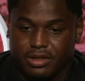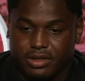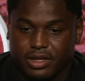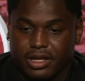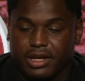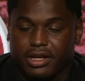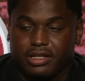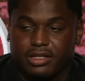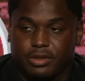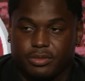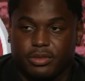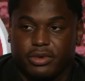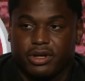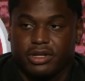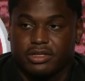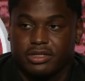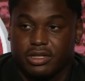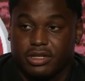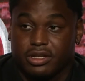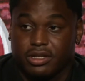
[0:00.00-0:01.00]
things to
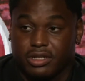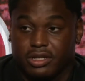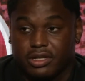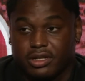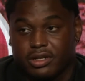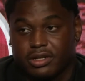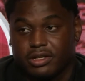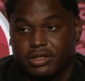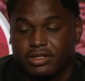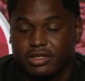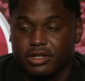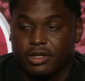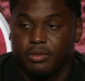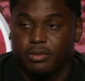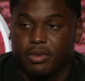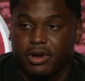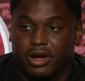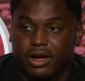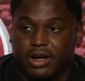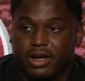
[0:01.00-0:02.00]
bring to your uh, to your
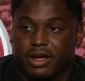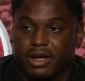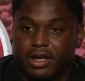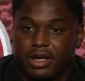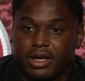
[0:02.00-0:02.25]
mind.